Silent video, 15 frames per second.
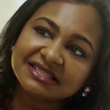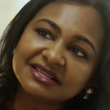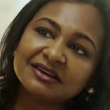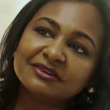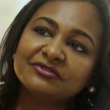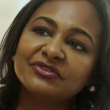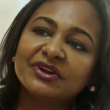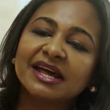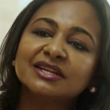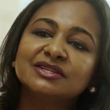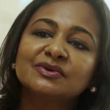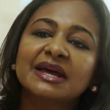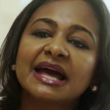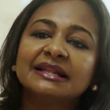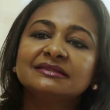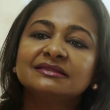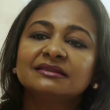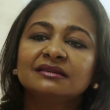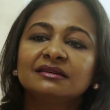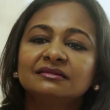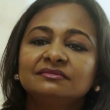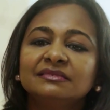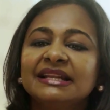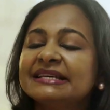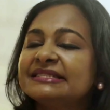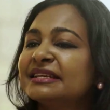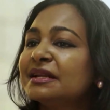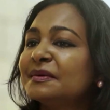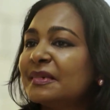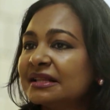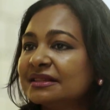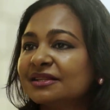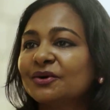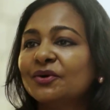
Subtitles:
dear friend to cancer less than a month